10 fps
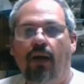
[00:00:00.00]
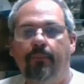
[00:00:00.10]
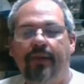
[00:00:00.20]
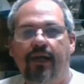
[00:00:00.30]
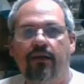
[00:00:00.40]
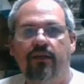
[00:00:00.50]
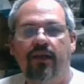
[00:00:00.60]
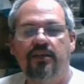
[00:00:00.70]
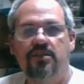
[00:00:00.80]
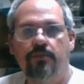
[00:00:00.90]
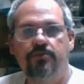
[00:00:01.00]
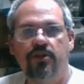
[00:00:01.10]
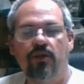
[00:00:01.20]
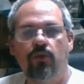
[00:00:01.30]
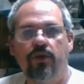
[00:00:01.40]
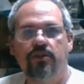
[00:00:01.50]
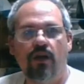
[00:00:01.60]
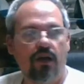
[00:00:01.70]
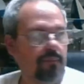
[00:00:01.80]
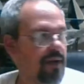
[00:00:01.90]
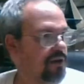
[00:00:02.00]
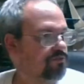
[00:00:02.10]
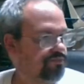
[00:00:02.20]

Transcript: pick out a nice subject that we can talk about.